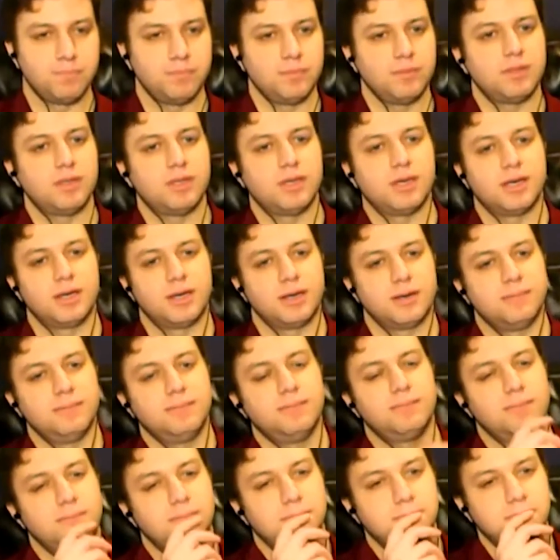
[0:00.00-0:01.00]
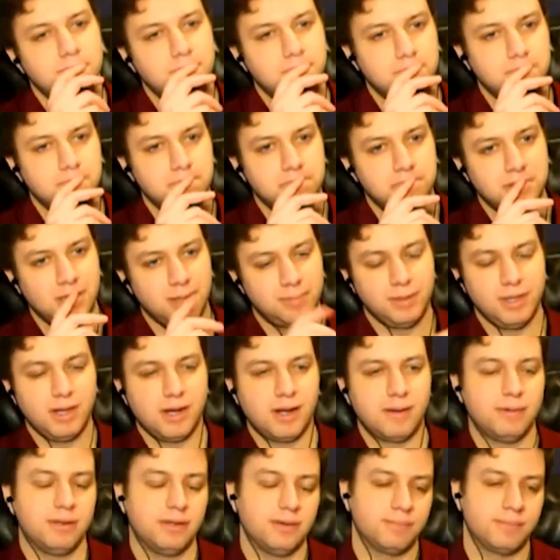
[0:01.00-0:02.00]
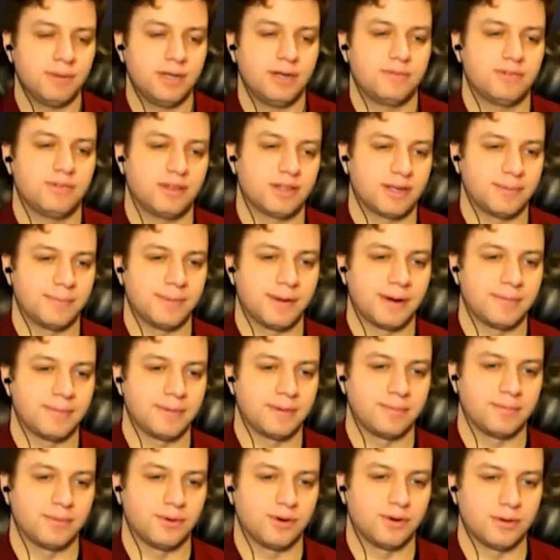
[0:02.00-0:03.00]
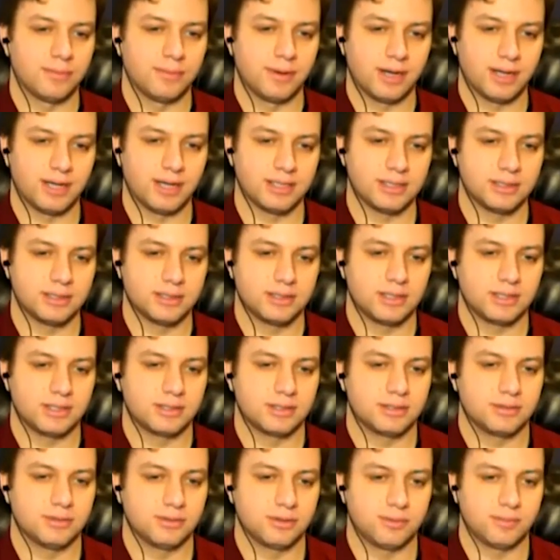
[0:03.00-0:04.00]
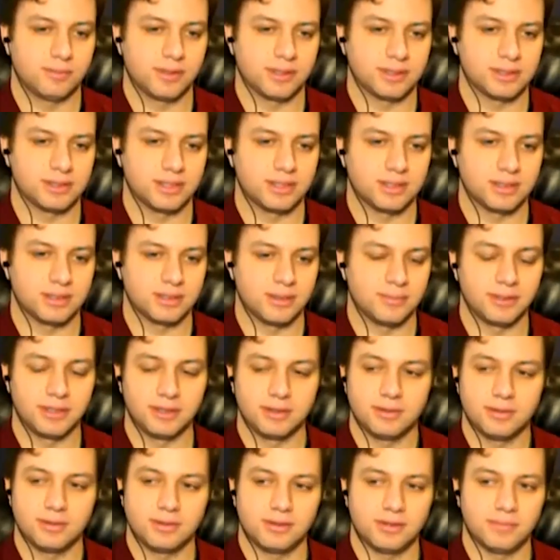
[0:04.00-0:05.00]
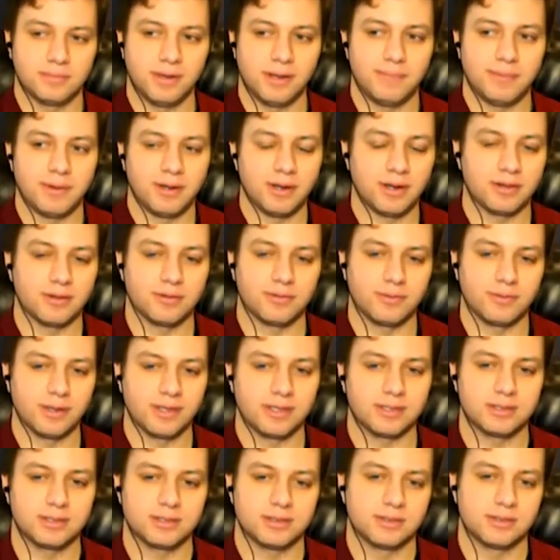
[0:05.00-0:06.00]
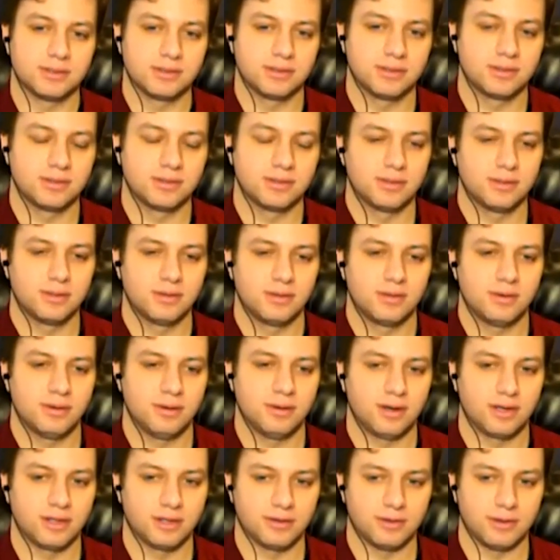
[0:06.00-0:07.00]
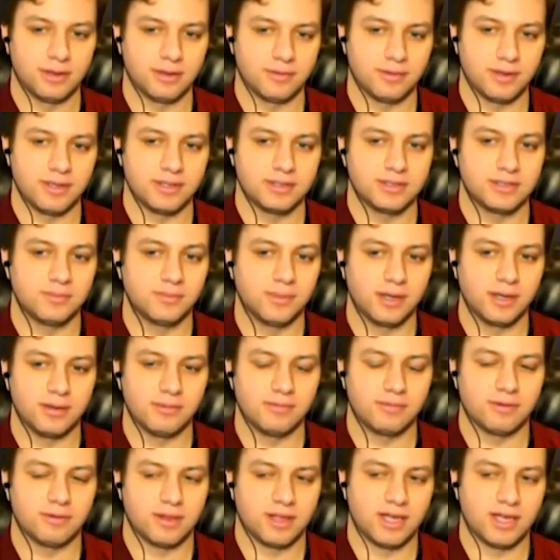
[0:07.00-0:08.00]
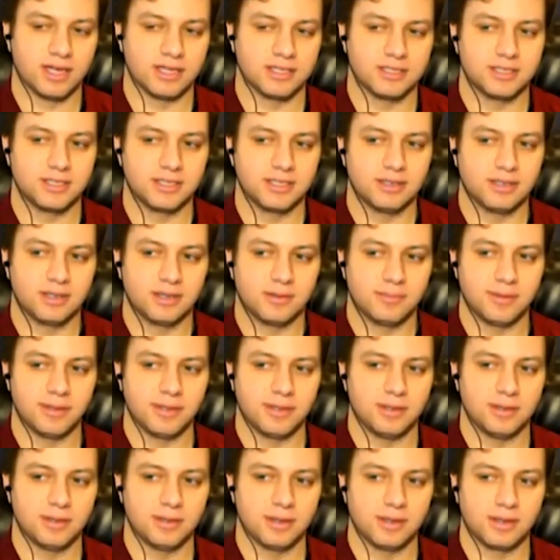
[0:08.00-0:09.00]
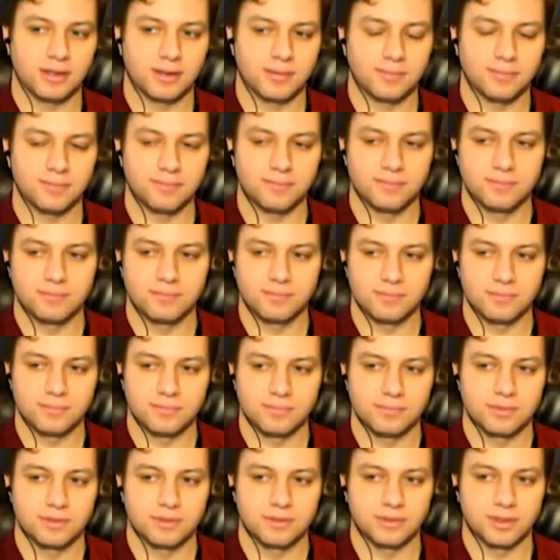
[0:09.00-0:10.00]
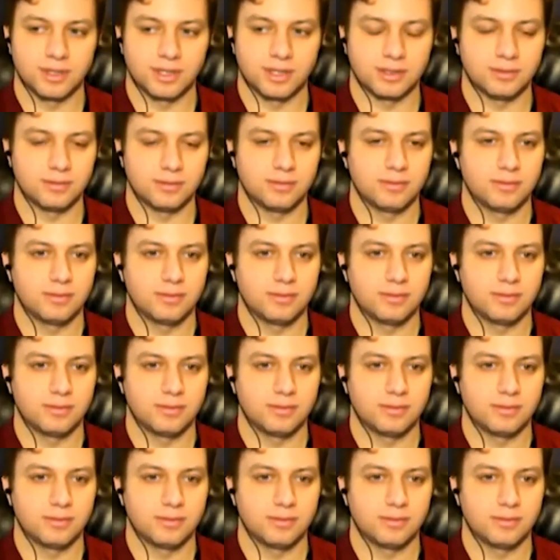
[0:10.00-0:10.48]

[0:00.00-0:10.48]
Yeah, yeah, I might, I might have to think about it a bit more, but I guess that sort of makes sense. I mean, there might be other ways. Are there other ways you might relax it in a bit, um, so that